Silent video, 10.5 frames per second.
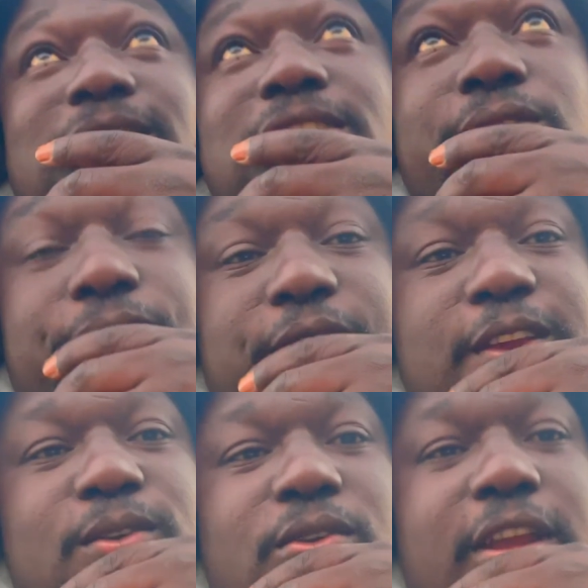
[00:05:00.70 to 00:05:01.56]
this
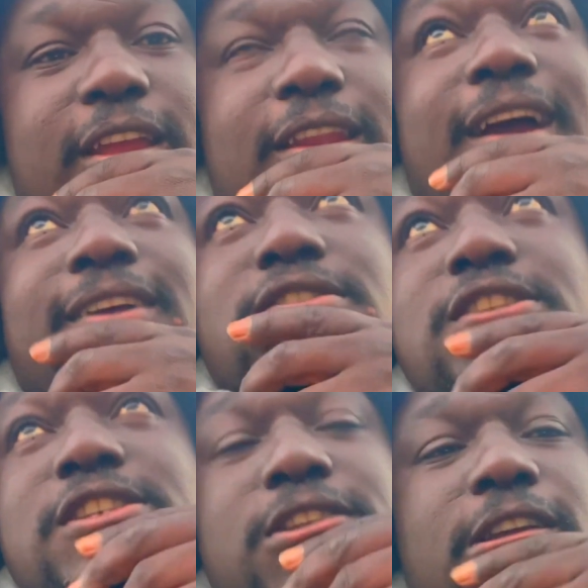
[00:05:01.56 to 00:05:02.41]
Phil
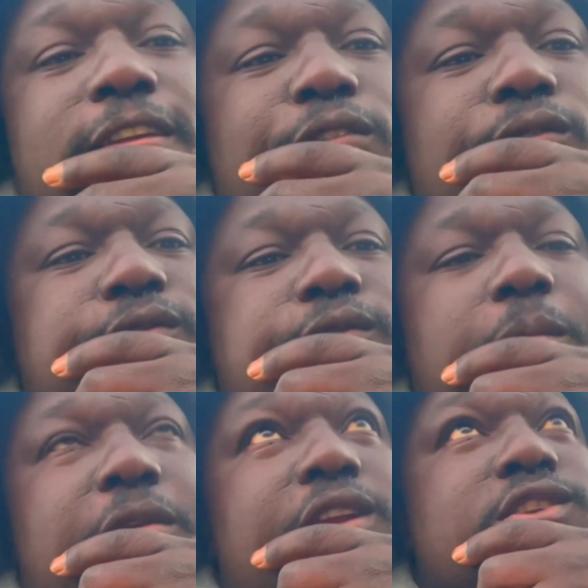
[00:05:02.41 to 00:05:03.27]
NIGGA do for
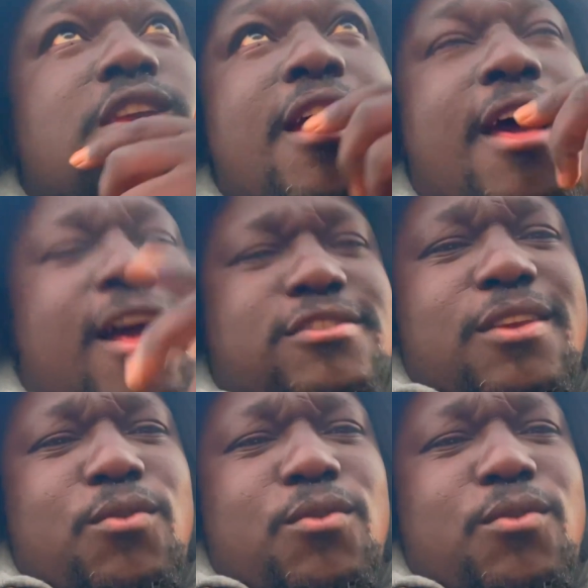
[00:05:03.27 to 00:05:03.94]
me? Is has he